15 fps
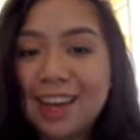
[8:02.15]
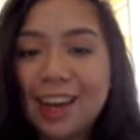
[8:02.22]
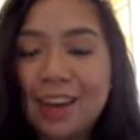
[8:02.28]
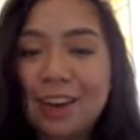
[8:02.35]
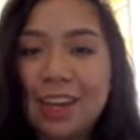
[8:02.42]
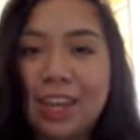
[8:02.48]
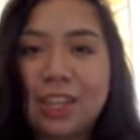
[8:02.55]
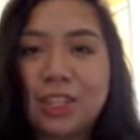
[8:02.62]

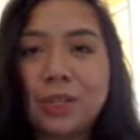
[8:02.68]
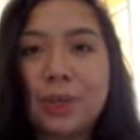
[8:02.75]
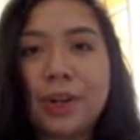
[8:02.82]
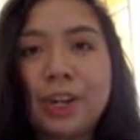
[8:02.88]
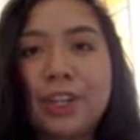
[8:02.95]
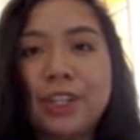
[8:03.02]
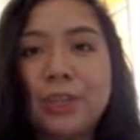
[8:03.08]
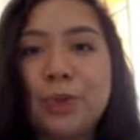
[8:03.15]
Okay, so we're
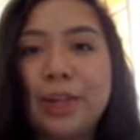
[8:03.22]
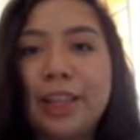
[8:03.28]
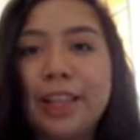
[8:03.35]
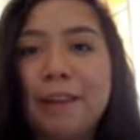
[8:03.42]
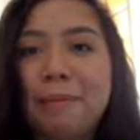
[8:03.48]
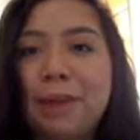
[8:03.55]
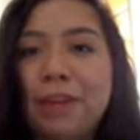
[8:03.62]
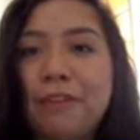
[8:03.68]
going to do a
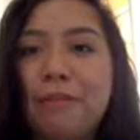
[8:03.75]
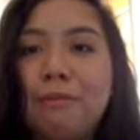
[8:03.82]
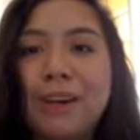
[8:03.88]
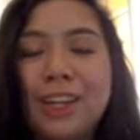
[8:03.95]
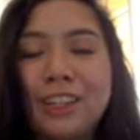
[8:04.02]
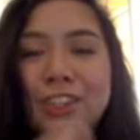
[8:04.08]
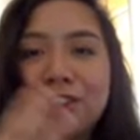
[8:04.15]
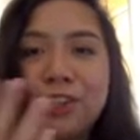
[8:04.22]
little bit of my
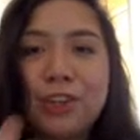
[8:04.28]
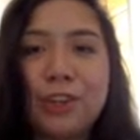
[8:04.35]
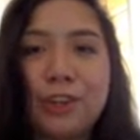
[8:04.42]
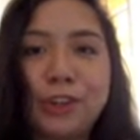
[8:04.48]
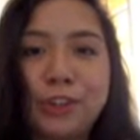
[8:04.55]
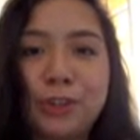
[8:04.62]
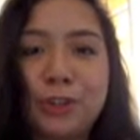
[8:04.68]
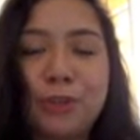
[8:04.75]
turn, your
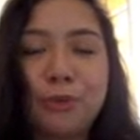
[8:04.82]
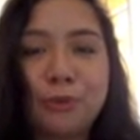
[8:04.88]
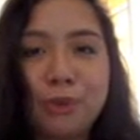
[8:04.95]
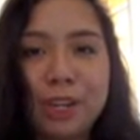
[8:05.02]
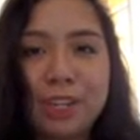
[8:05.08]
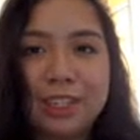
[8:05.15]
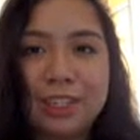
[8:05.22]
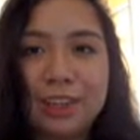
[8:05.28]
turn
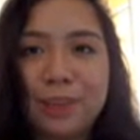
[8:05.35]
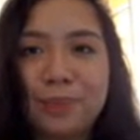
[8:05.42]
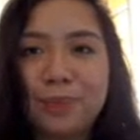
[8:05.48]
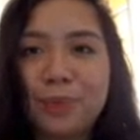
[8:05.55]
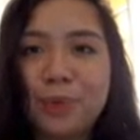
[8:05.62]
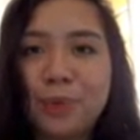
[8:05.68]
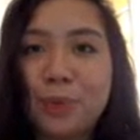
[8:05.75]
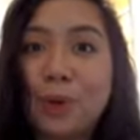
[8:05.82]
reading
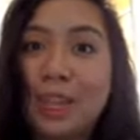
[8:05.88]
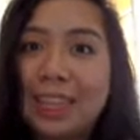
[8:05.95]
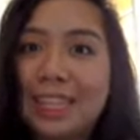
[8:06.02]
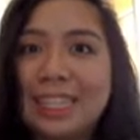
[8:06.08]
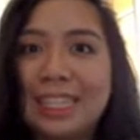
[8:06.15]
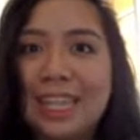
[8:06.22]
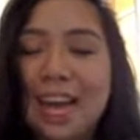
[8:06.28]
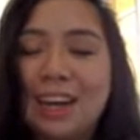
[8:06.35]
with the
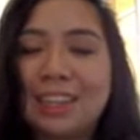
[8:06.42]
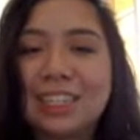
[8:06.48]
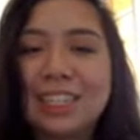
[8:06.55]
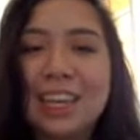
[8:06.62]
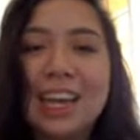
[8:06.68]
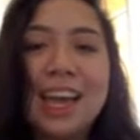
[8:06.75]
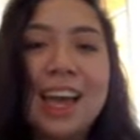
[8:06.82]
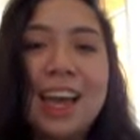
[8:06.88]
sound.
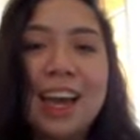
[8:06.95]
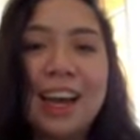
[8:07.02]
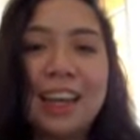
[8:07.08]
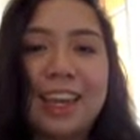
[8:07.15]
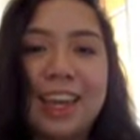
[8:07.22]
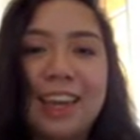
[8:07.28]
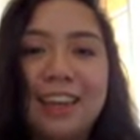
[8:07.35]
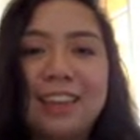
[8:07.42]

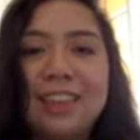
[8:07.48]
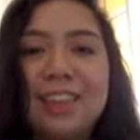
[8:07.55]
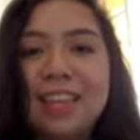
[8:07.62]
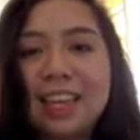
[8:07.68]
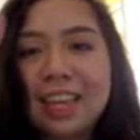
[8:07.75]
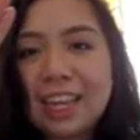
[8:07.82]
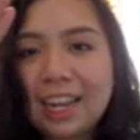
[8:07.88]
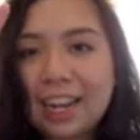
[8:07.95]
Okay,
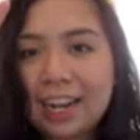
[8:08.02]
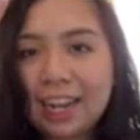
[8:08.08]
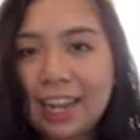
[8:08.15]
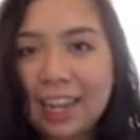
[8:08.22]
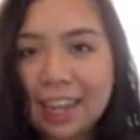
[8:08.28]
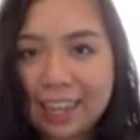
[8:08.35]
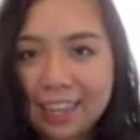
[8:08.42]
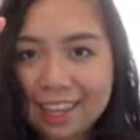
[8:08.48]

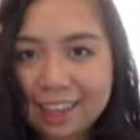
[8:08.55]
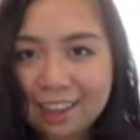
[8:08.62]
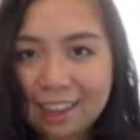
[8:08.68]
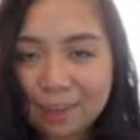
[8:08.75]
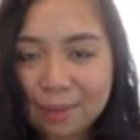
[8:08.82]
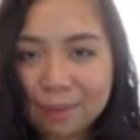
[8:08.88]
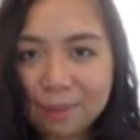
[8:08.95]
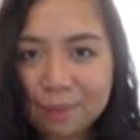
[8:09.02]
click,
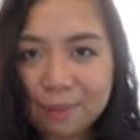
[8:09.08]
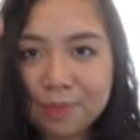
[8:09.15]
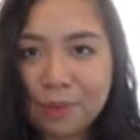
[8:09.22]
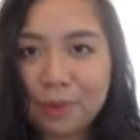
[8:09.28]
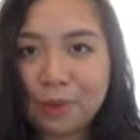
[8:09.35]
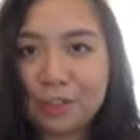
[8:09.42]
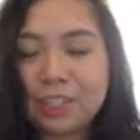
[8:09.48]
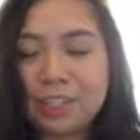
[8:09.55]

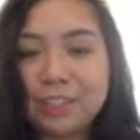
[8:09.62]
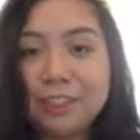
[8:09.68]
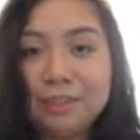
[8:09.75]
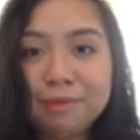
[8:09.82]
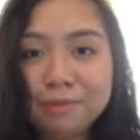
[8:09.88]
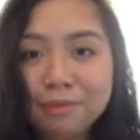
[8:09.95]
your turn.